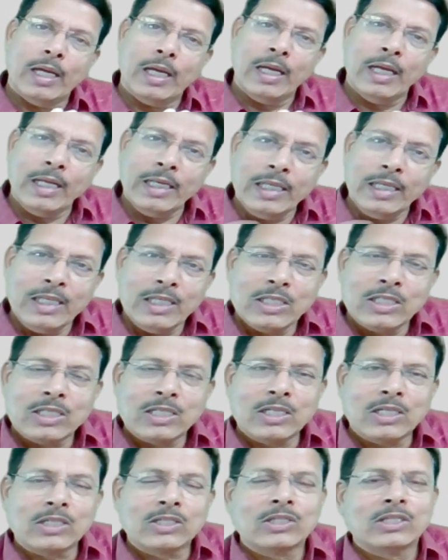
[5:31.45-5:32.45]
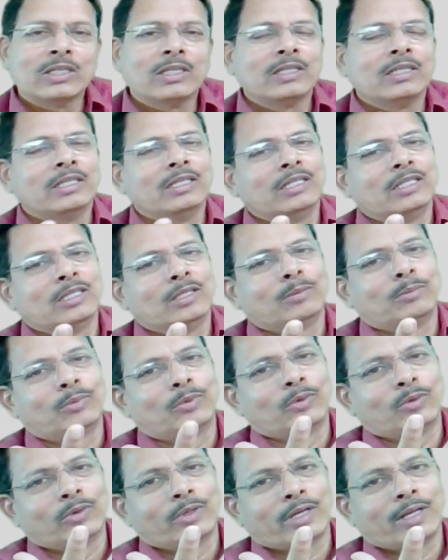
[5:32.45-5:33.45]
any instruction in the
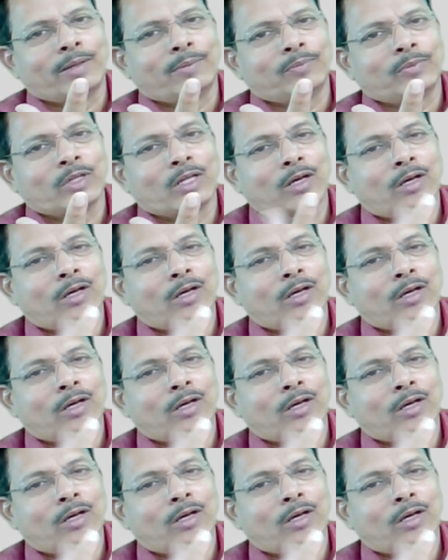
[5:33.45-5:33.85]
program